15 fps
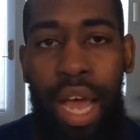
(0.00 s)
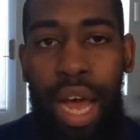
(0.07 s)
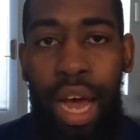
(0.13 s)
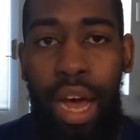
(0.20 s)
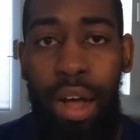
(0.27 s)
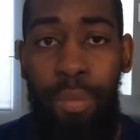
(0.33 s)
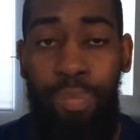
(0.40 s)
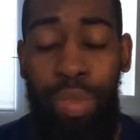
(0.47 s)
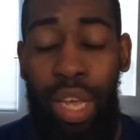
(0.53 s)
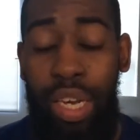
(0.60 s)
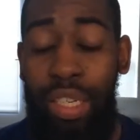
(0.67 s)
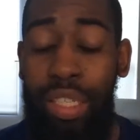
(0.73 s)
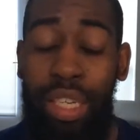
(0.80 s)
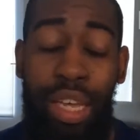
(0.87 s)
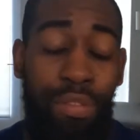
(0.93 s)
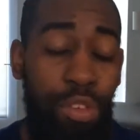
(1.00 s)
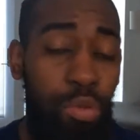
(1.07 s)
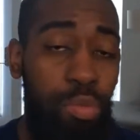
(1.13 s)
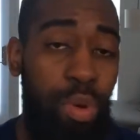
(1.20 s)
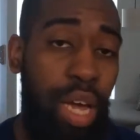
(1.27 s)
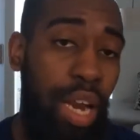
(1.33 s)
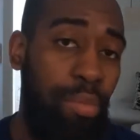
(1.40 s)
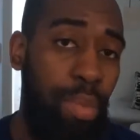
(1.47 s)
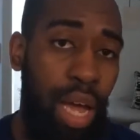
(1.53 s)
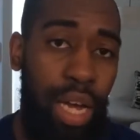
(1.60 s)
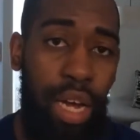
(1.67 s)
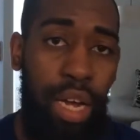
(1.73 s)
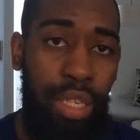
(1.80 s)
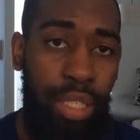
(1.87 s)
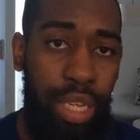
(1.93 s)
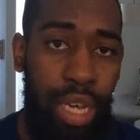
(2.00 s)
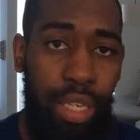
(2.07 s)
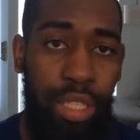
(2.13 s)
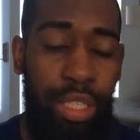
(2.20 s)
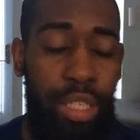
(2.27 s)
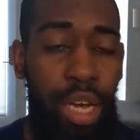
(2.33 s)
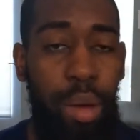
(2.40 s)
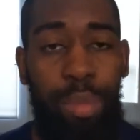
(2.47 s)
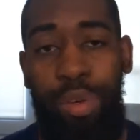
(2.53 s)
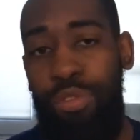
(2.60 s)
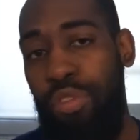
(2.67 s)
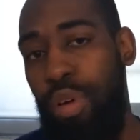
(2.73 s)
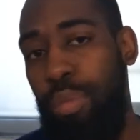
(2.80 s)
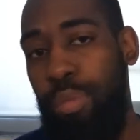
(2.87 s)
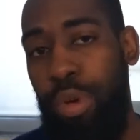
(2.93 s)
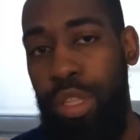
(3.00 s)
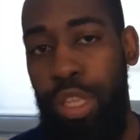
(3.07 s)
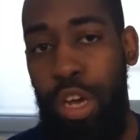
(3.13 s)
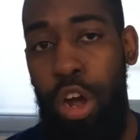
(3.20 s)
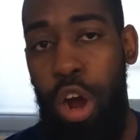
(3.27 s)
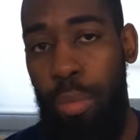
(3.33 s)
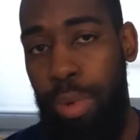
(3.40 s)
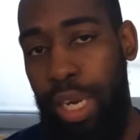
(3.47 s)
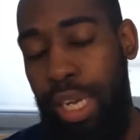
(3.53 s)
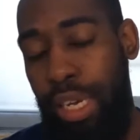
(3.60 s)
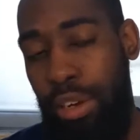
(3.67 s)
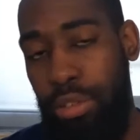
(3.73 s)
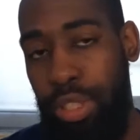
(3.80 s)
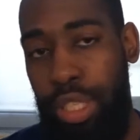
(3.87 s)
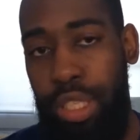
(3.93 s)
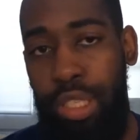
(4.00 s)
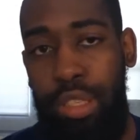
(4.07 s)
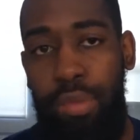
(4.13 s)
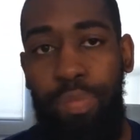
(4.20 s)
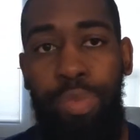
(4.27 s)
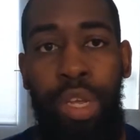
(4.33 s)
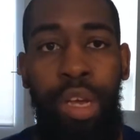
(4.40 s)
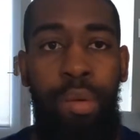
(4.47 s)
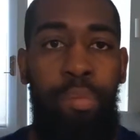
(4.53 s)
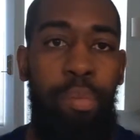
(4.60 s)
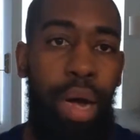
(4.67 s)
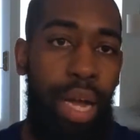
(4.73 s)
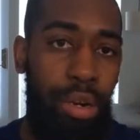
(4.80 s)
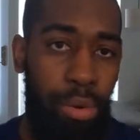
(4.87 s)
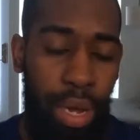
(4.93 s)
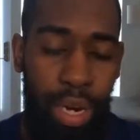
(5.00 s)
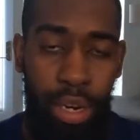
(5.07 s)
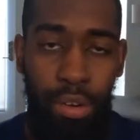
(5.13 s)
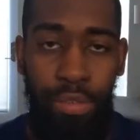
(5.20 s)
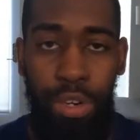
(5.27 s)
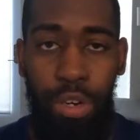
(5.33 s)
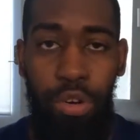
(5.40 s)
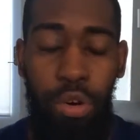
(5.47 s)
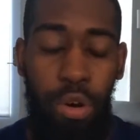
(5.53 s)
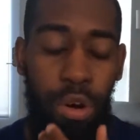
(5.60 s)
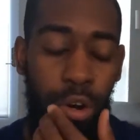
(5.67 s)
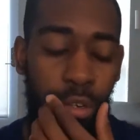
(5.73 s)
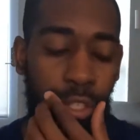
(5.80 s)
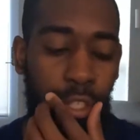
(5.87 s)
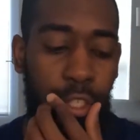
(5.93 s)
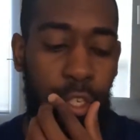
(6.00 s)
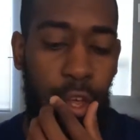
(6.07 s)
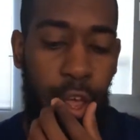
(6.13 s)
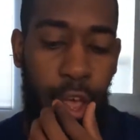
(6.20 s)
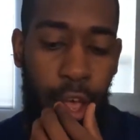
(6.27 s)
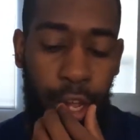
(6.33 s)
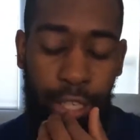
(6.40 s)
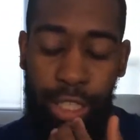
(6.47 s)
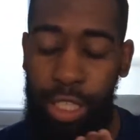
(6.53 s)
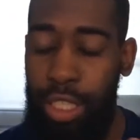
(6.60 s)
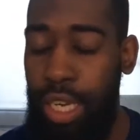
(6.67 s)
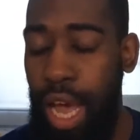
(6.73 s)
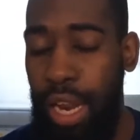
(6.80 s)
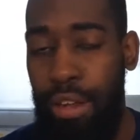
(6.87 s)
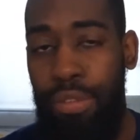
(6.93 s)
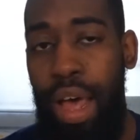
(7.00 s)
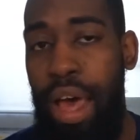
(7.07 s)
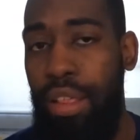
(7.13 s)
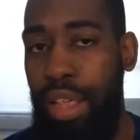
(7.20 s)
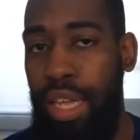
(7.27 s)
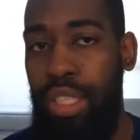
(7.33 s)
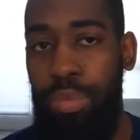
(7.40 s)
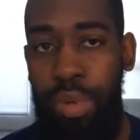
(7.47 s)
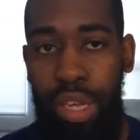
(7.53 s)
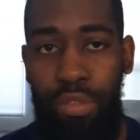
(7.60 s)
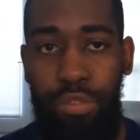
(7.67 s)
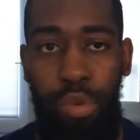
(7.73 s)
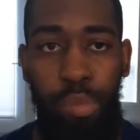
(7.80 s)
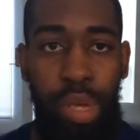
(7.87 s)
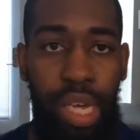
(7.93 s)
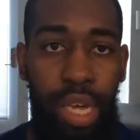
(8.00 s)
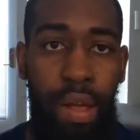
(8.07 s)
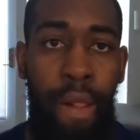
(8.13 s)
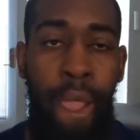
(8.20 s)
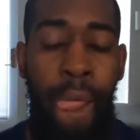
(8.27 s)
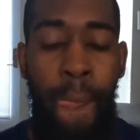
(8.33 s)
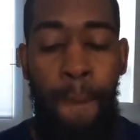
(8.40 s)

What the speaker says: And give you kind of my context coming from the Garmin ecosystem, migrating over to Coros, and just kind of how that's been for me.